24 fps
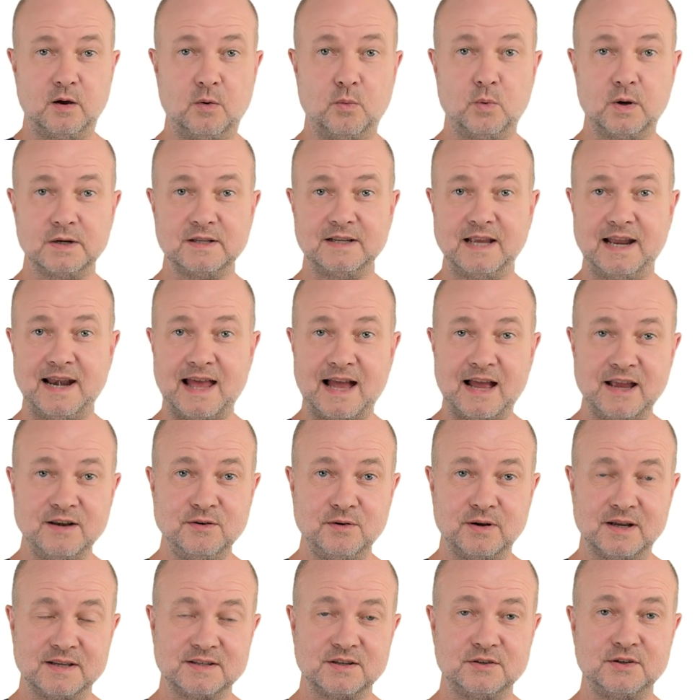What can I
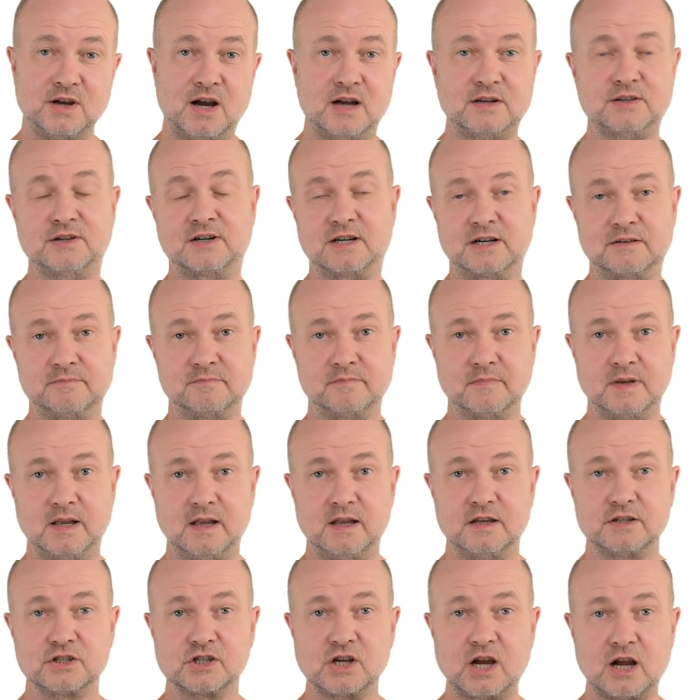do as a doctor?
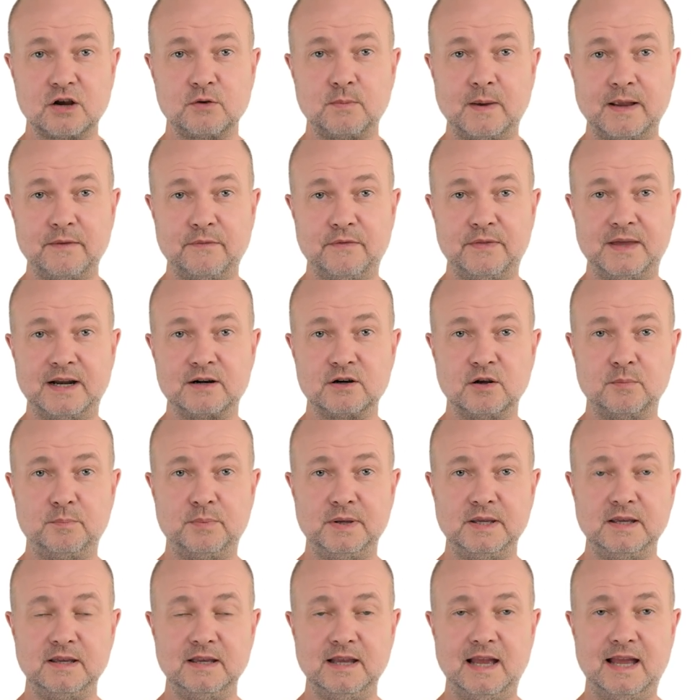Shockwave
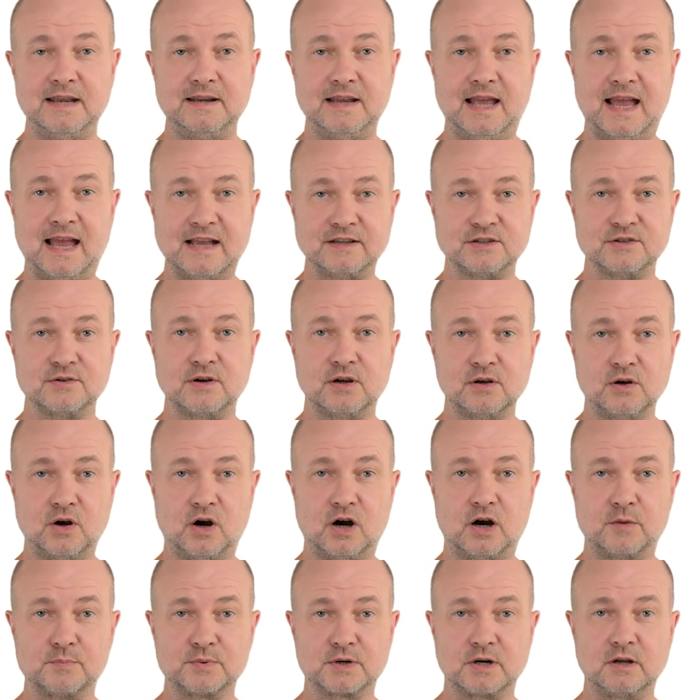therapy and
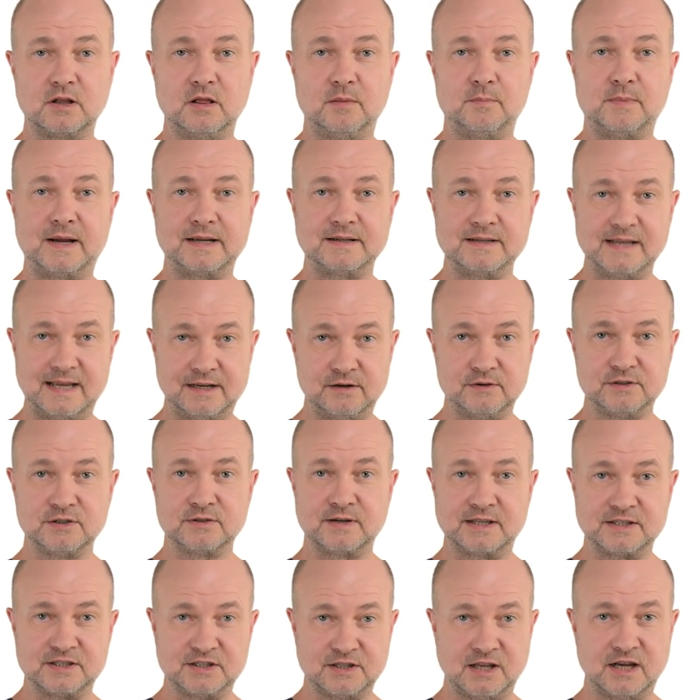extracorporeal
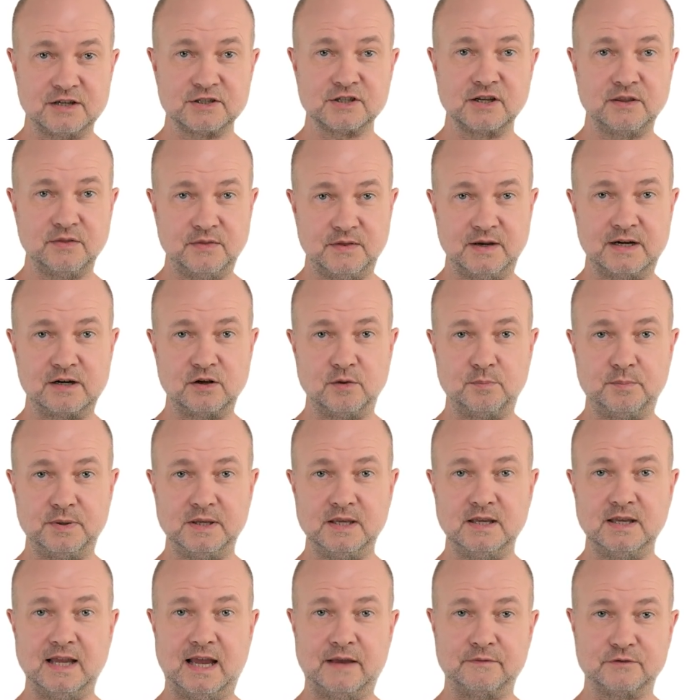magnetotransduction
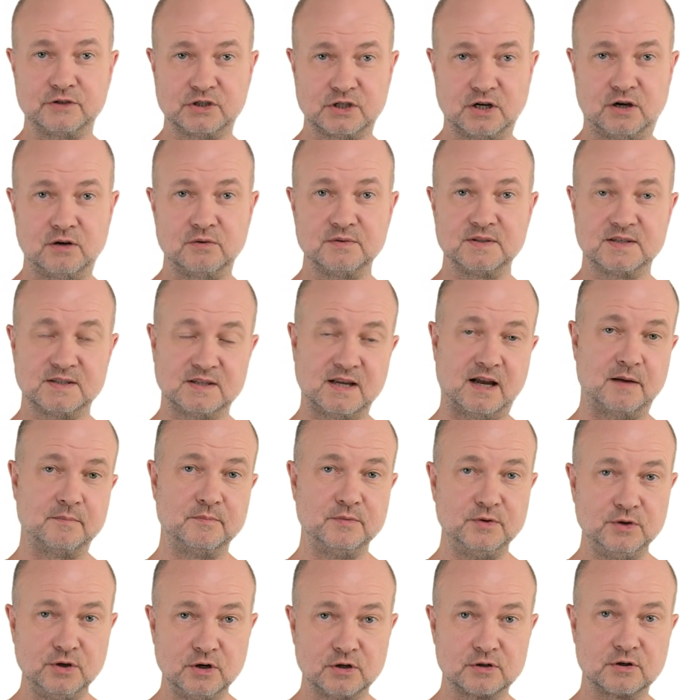therapy have shown
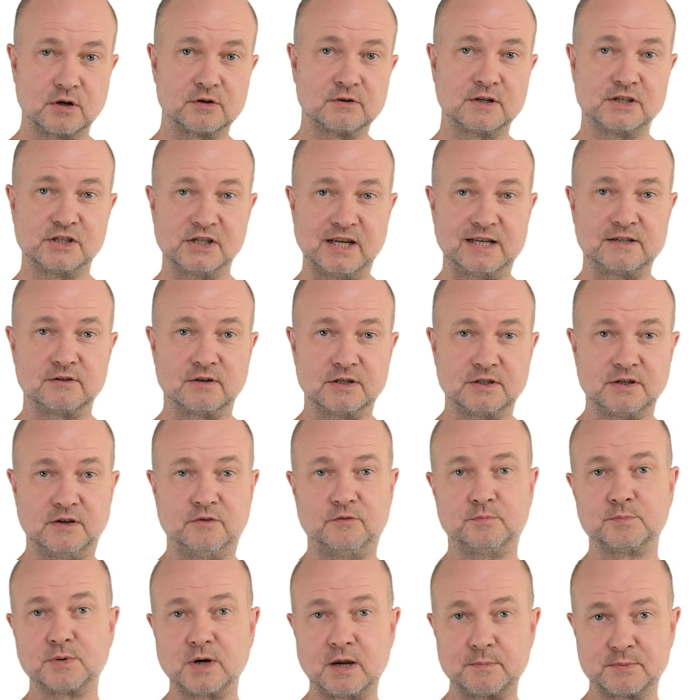some
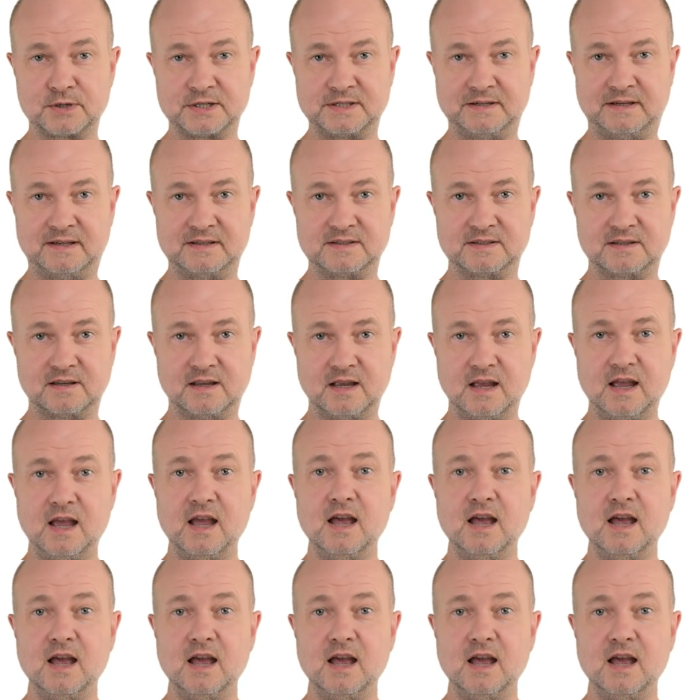neuroregenerative properties.